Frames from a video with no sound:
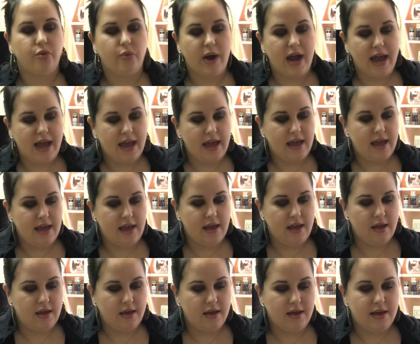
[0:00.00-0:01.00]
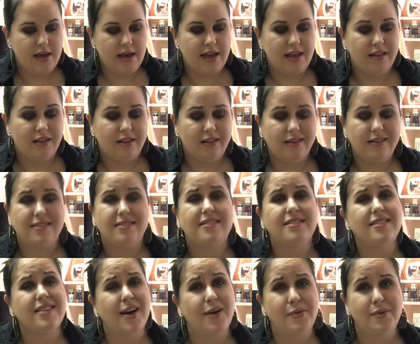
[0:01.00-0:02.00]
gray it looks
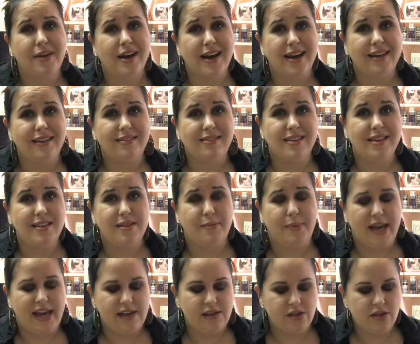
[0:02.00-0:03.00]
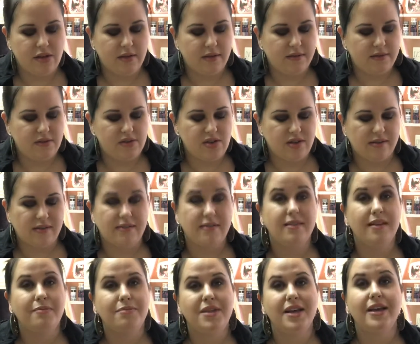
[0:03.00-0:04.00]
so nice in the pages. Just
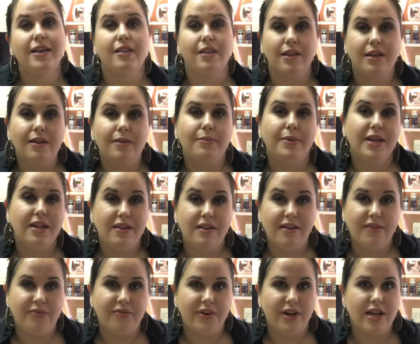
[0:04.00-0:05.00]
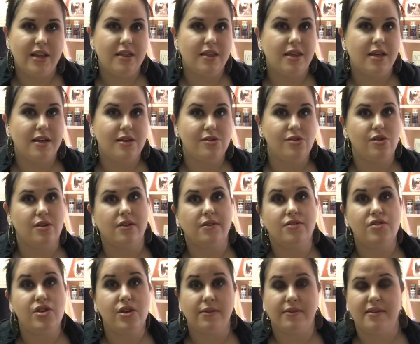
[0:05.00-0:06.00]
something a little bit different than
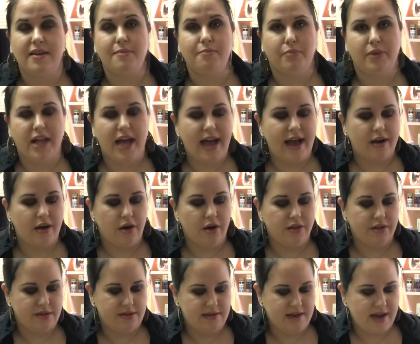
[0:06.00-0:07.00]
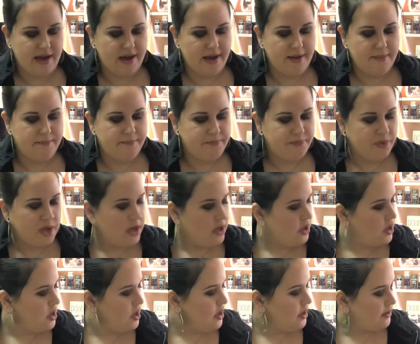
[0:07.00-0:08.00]
just using black all the time.
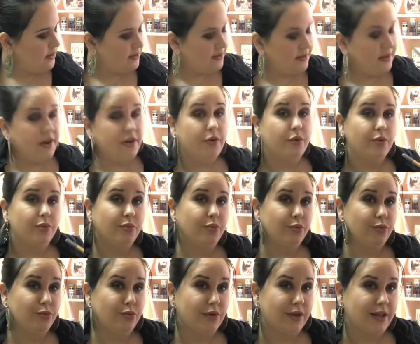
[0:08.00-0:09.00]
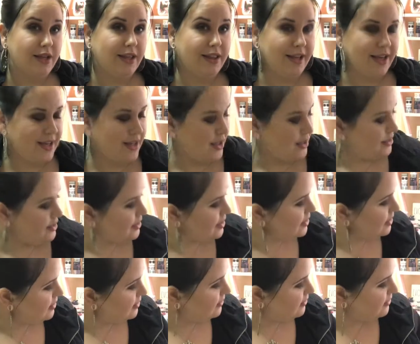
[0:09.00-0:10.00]
So really liking
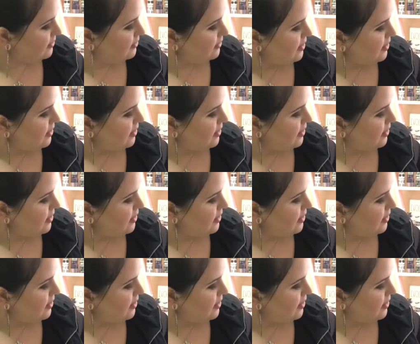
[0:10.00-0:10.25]
this.